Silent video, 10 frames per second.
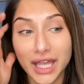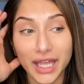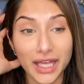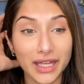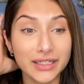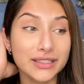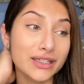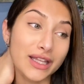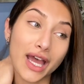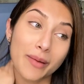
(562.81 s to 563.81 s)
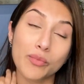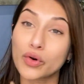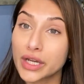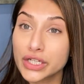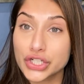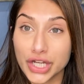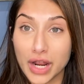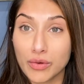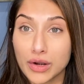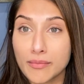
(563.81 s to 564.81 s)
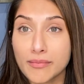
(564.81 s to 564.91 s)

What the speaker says: And that morning shower